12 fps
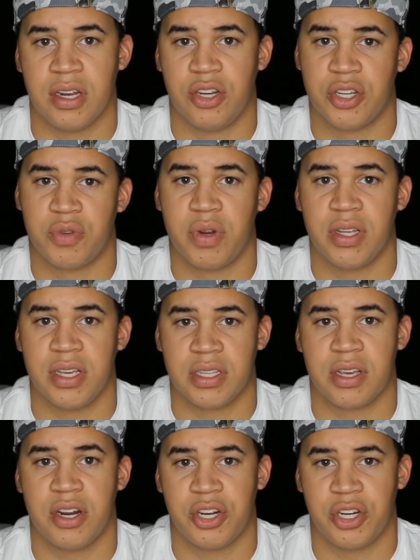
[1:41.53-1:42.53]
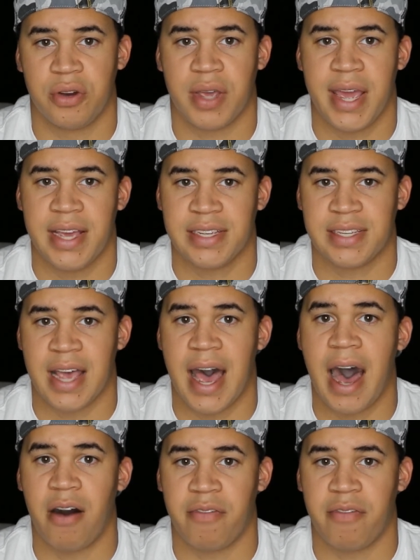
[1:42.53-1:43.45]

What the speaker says: just really is going to showcase how